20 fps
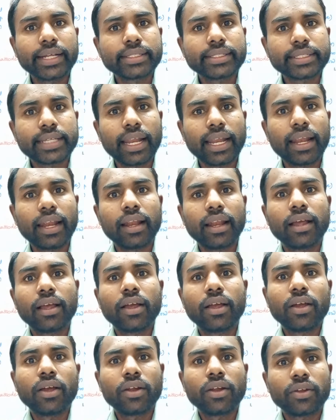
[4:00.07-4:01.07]
cell,
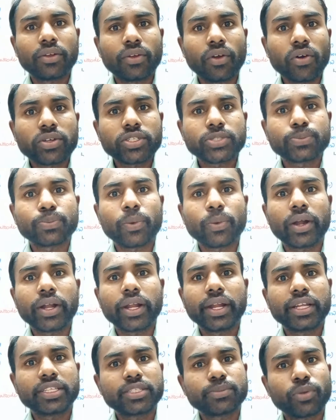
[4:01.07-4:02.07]

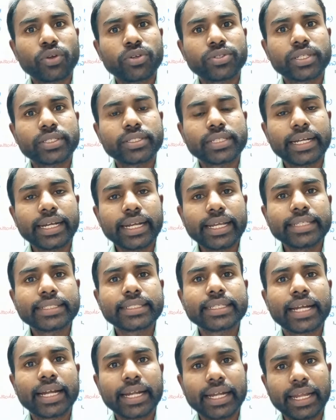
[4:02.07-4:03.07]
non-spontaneous process, it
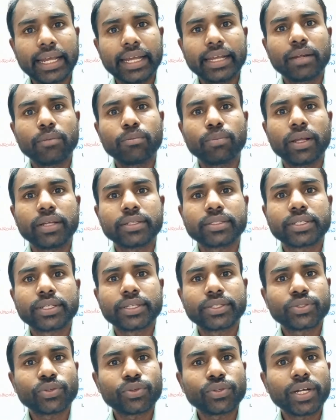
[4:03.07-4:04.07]
is taking place.
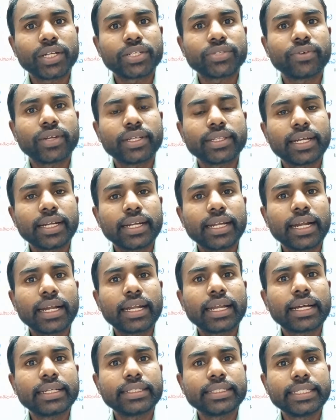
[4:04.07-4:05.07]
So that's why the
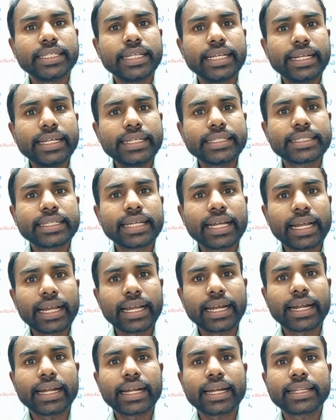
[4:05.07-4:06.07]
delta G is
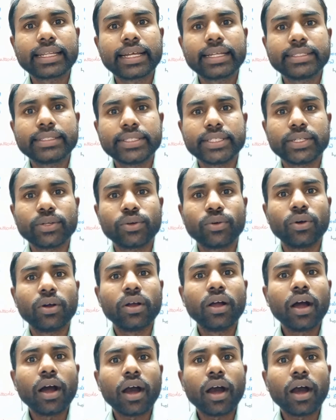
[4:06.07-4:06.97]
greater than 0.